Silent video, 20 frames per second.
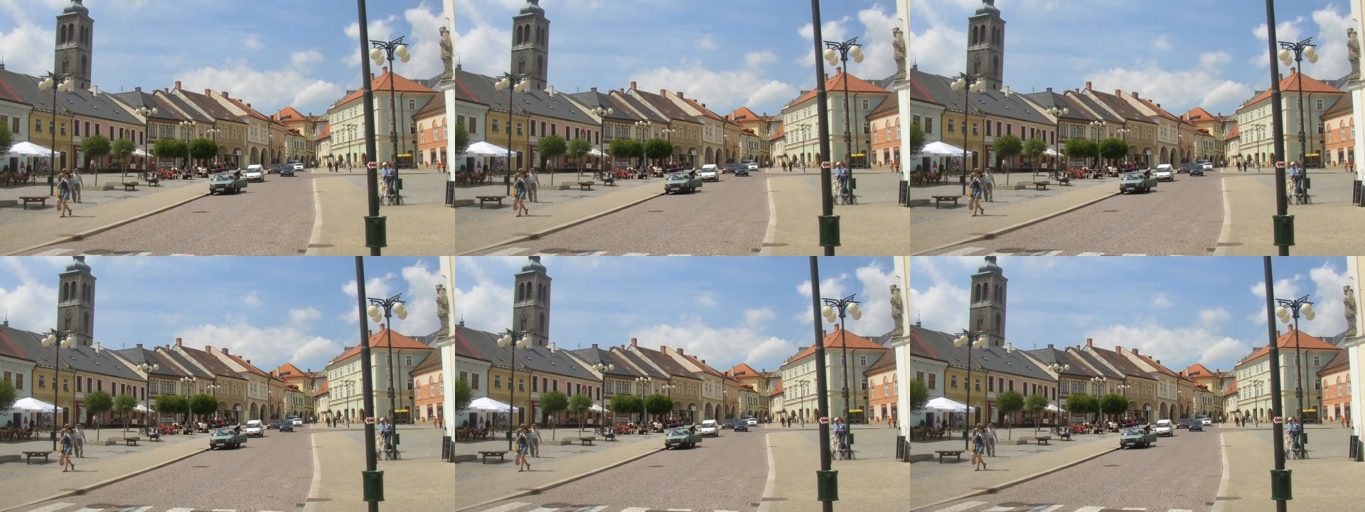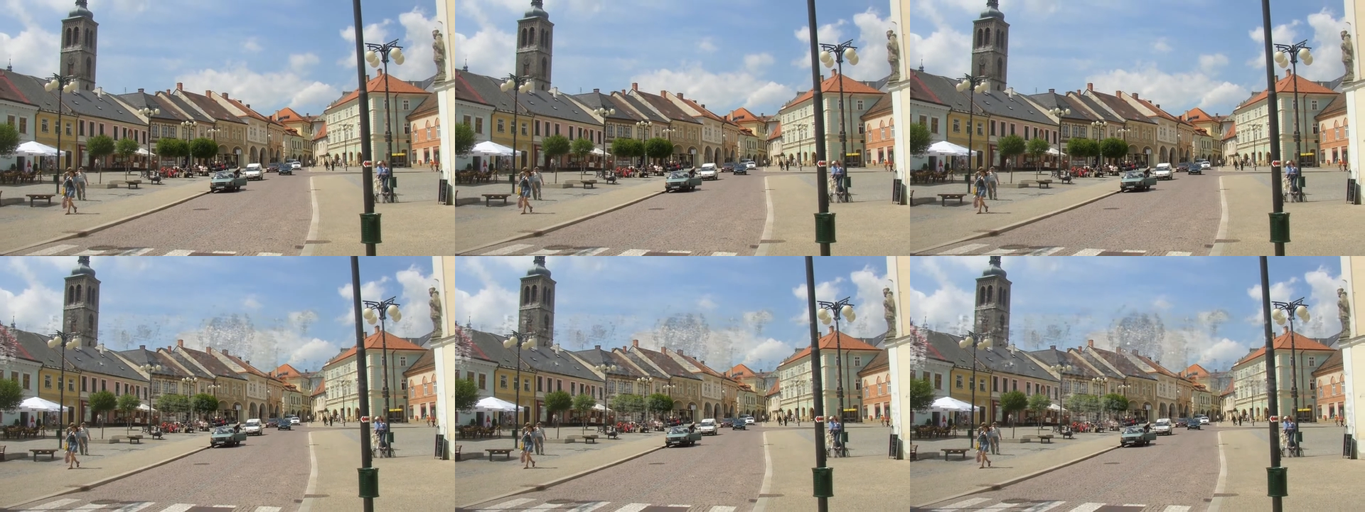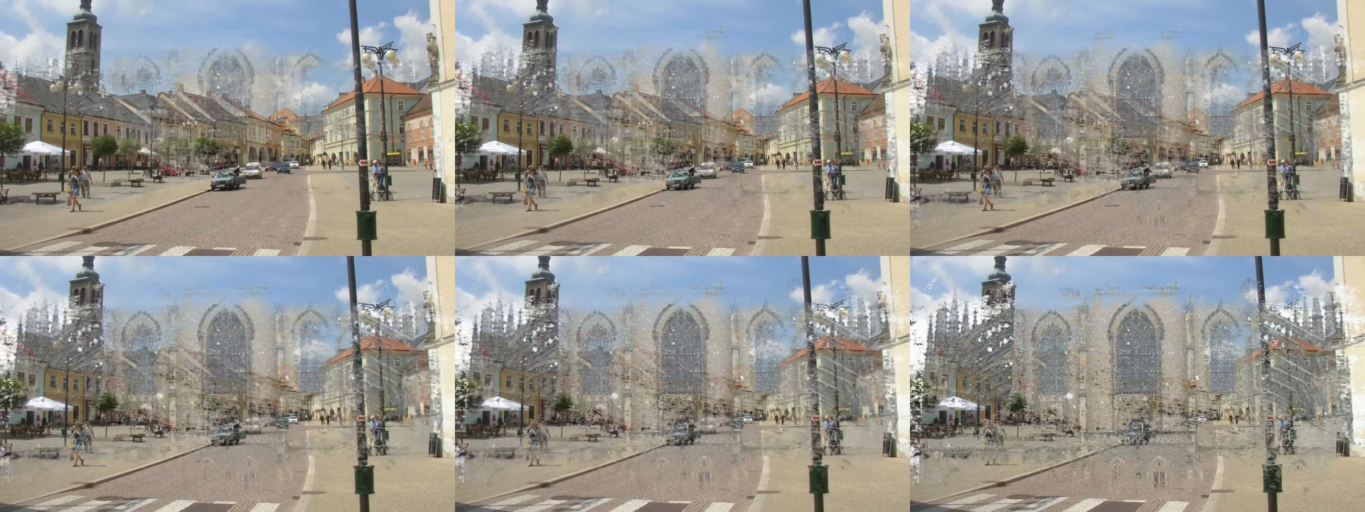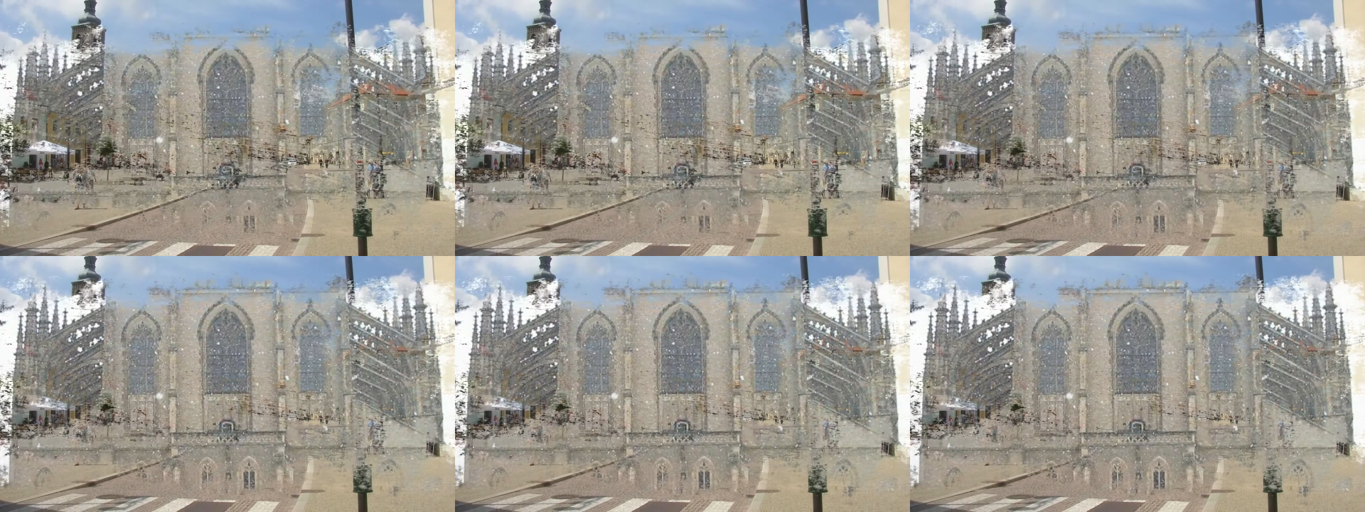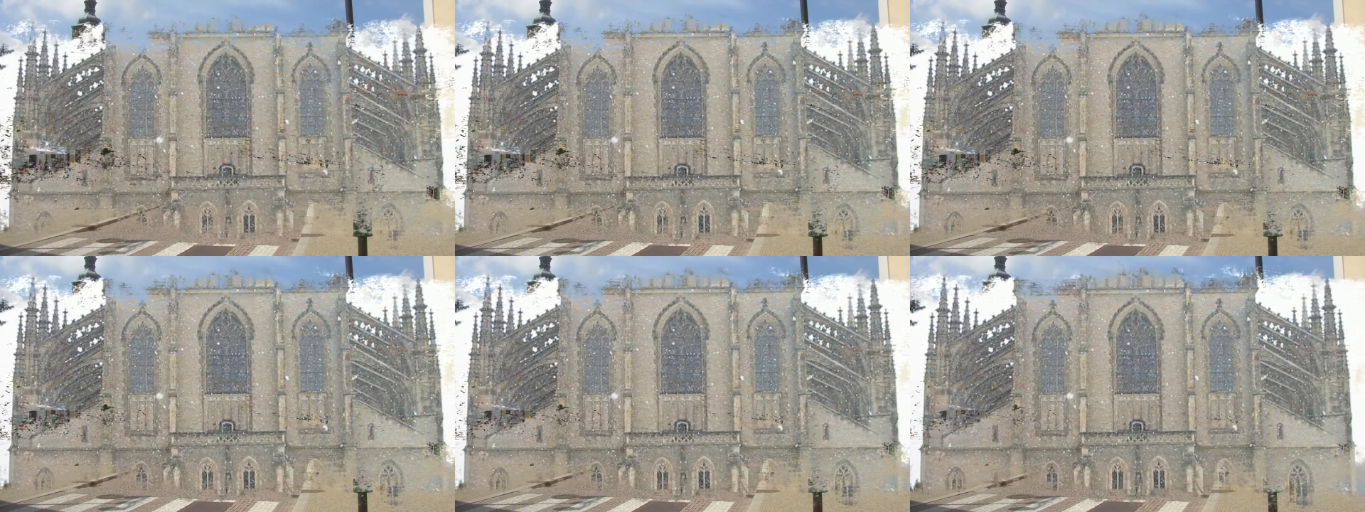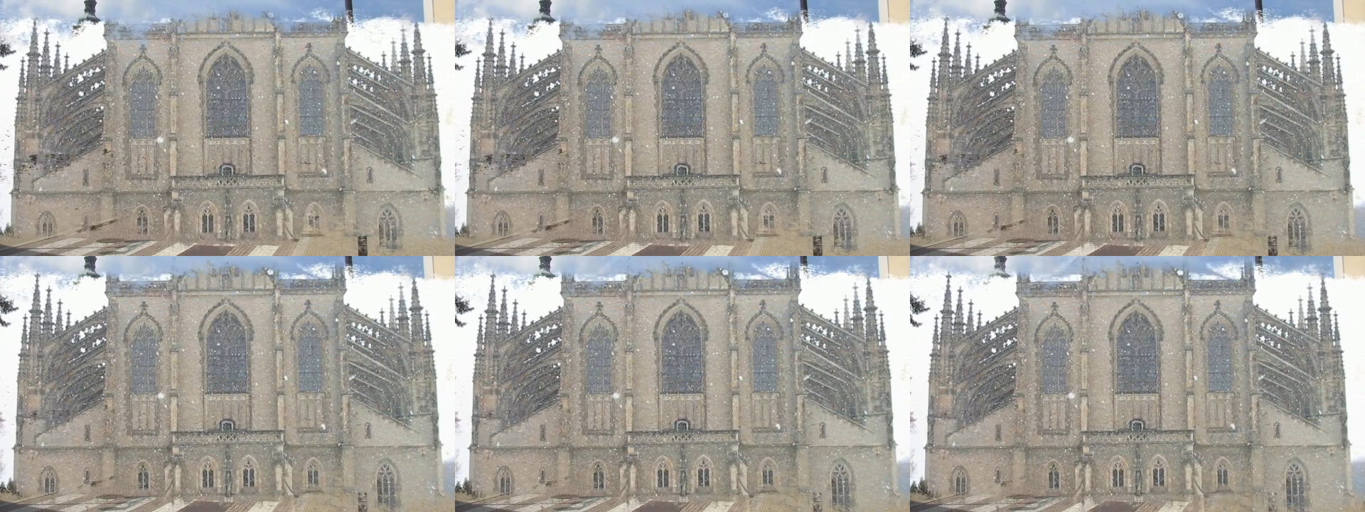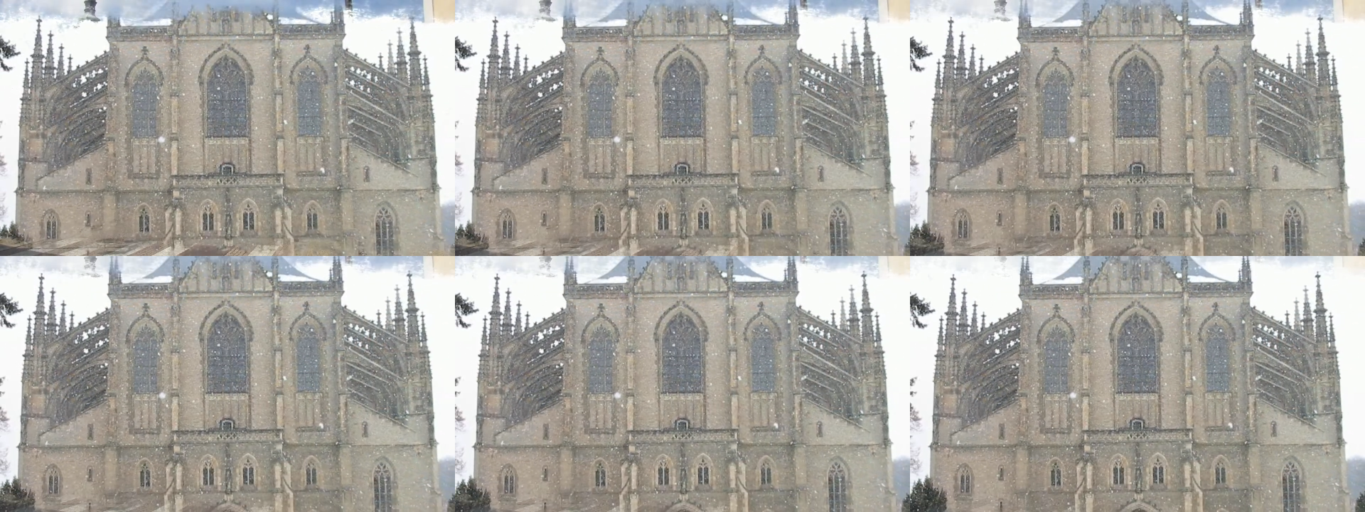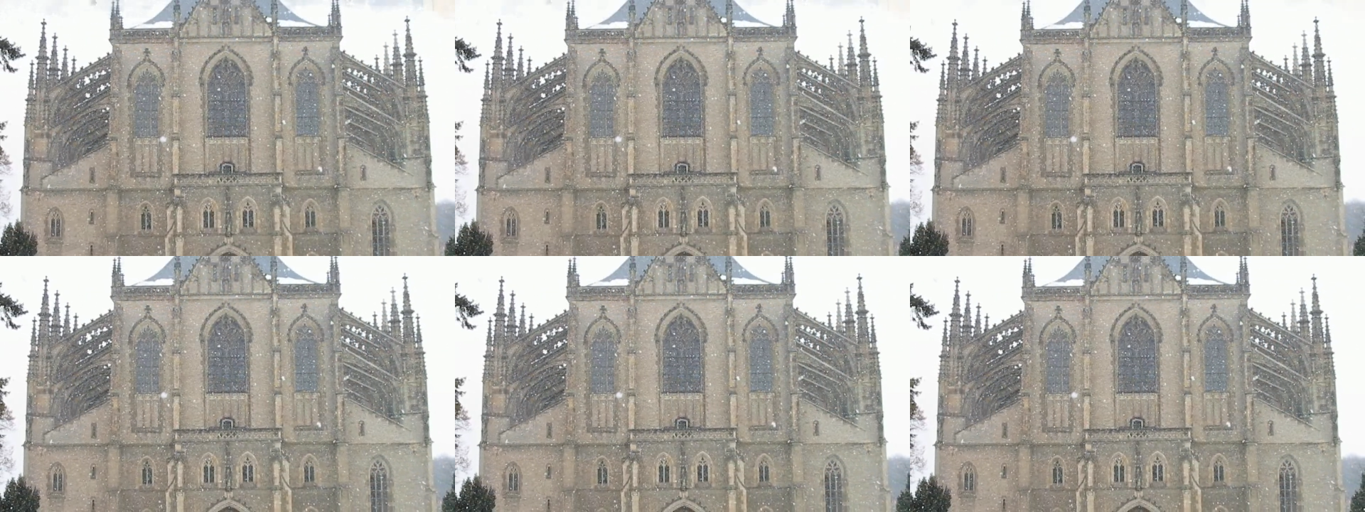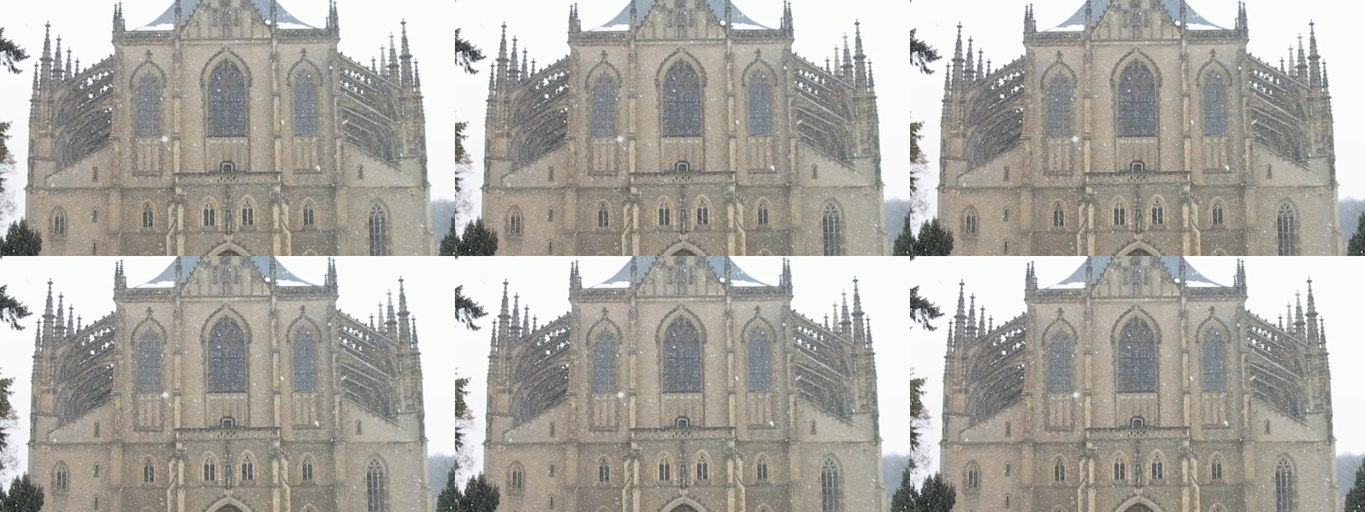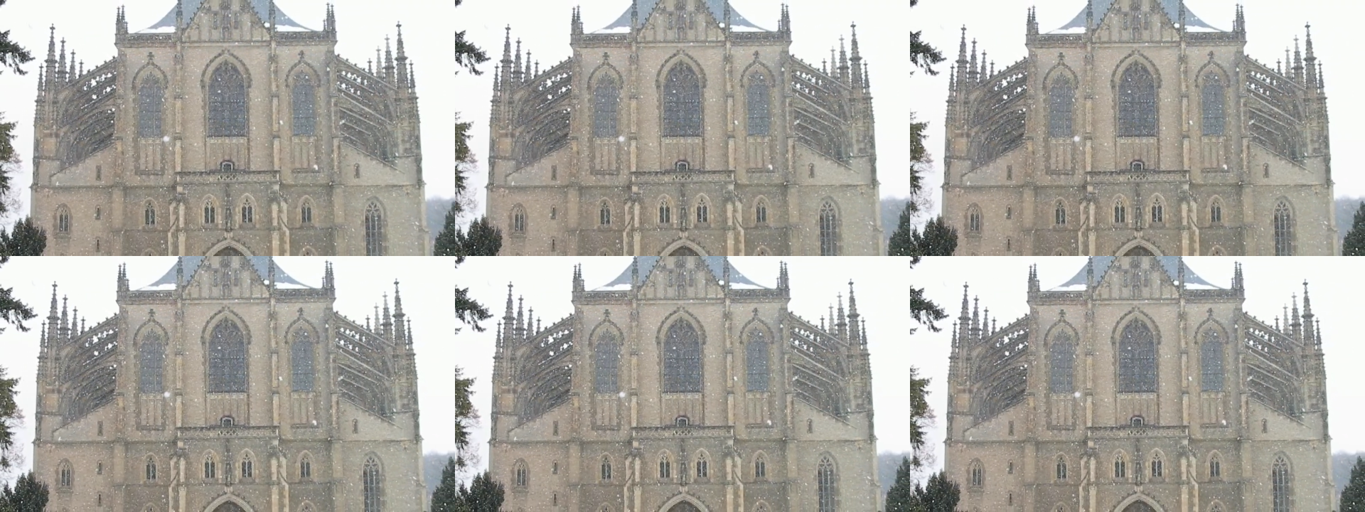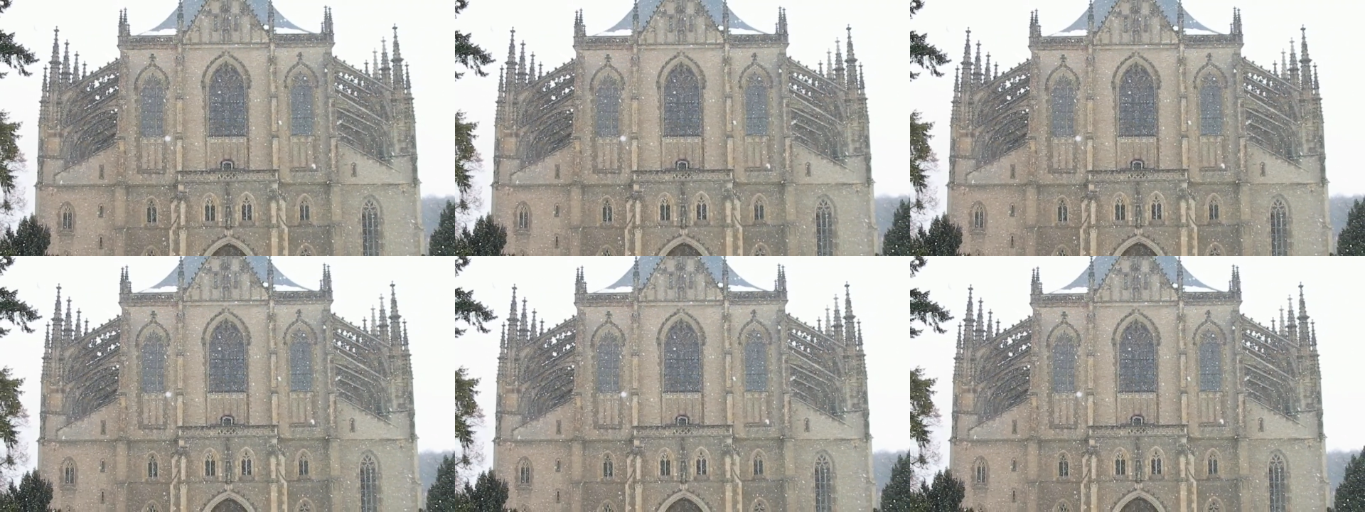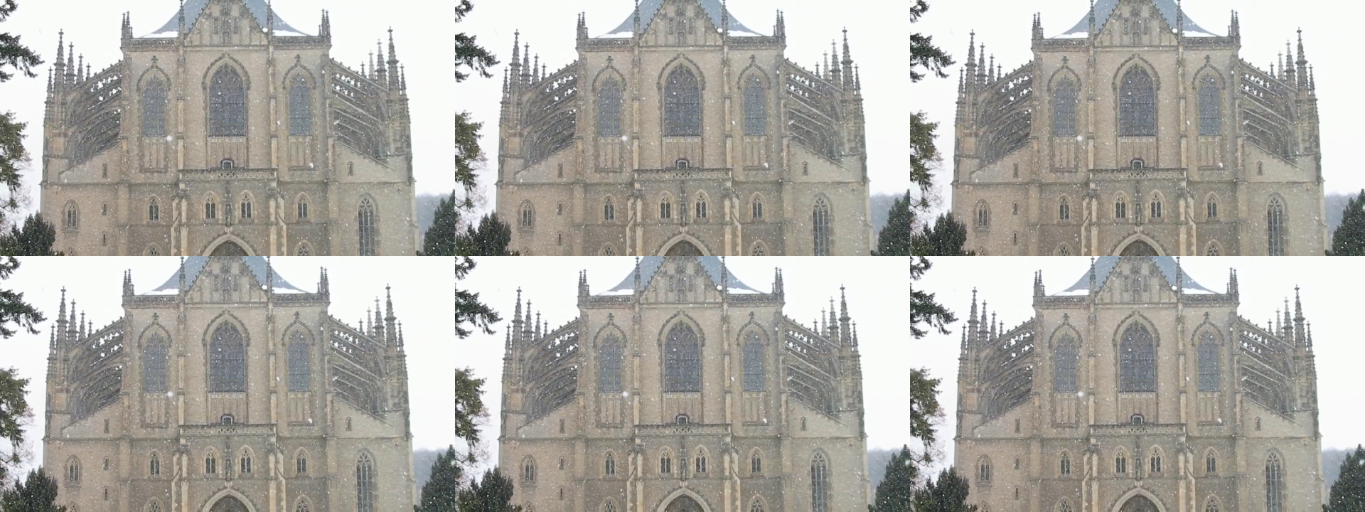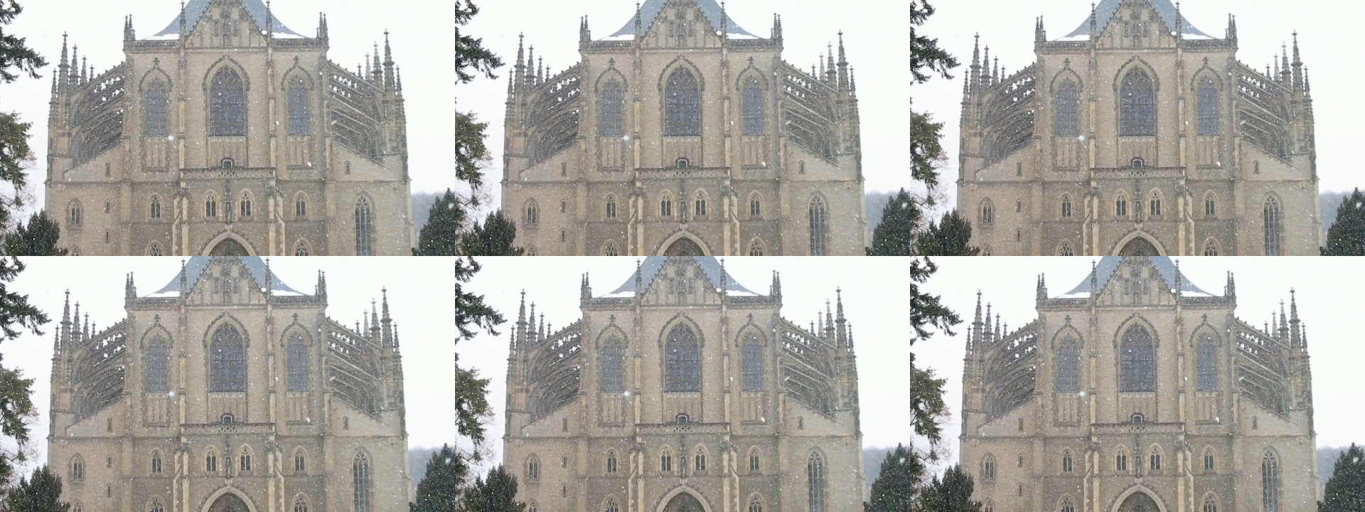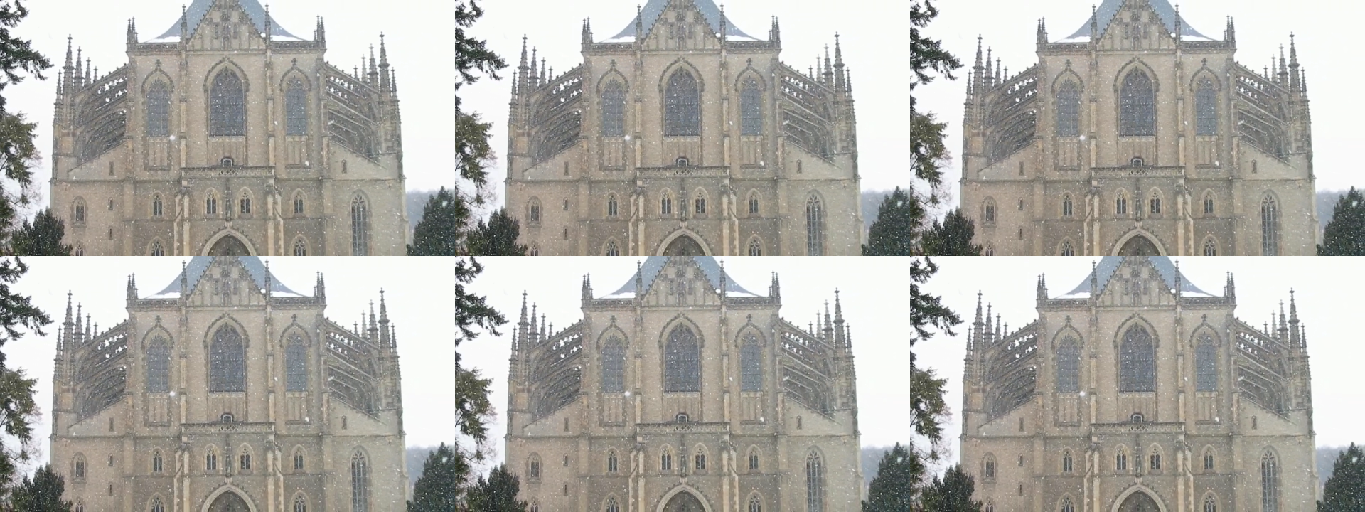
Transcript: [unreadable: no face in view]